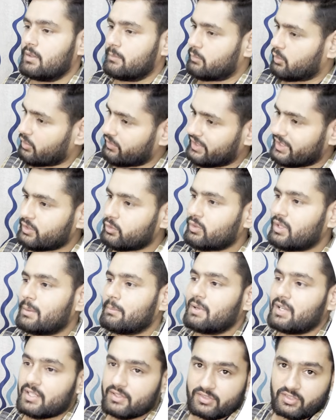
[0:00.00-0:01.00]
Project you
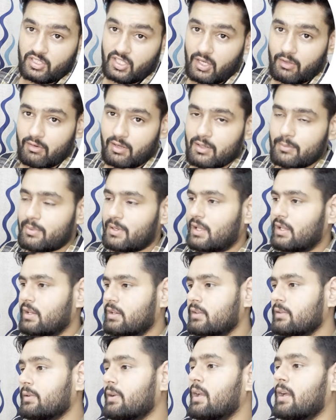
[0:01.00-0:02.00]
can build is Traveler
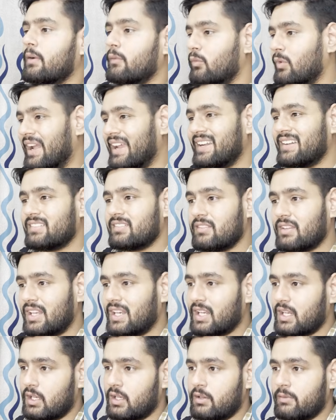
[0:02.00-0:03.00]
Planner. Why it's
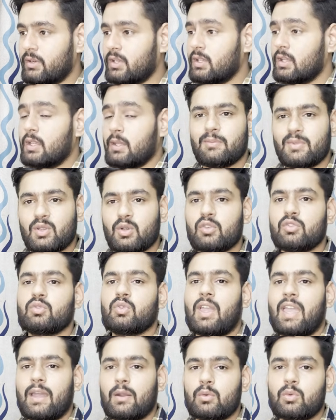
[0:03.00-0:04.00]
very relevant? Because
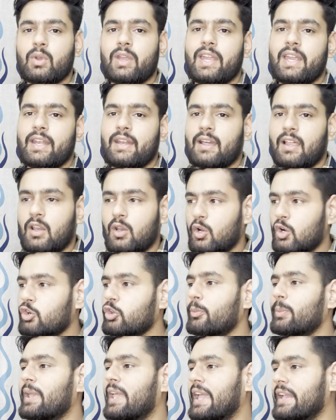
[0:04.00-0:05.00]
you have to add a lot
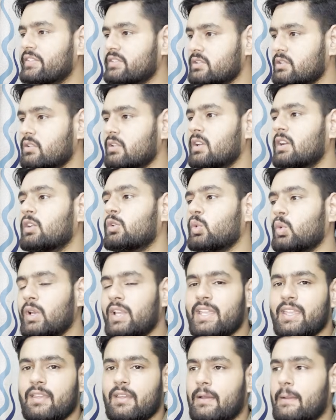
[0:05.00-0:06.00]
of external
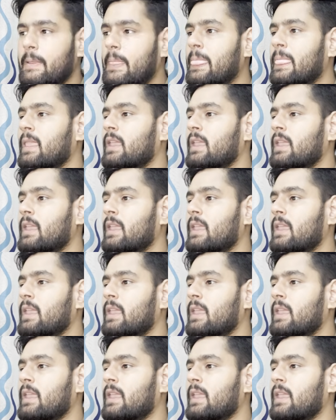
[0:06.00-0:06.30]
tooling here.